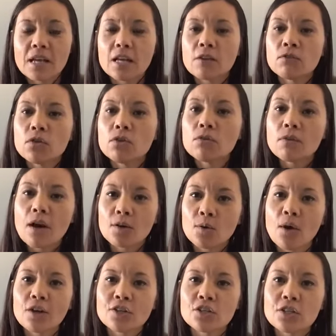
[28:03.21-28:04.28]
And if you've got
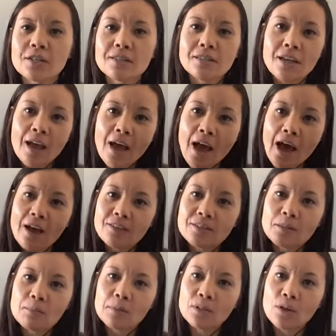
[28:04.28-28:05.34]
questions, ask
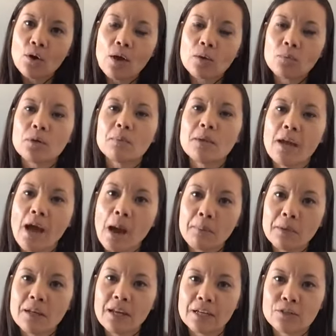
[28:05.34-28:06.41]
them below and we'd be
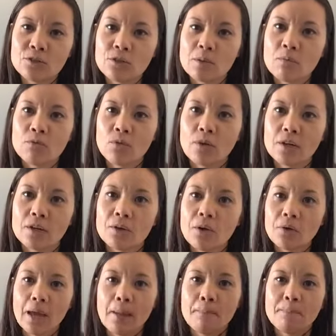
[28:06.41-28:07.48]
happy to answer them for you.
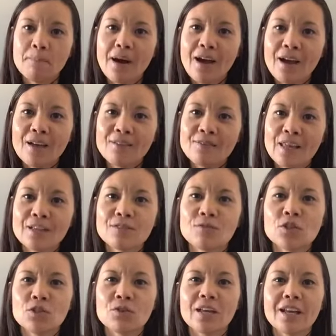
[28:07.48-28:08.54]
Okay, bye. Thanks
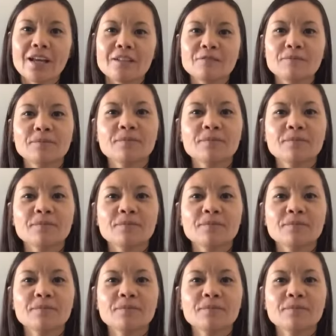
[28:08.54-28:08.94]
for tuning in.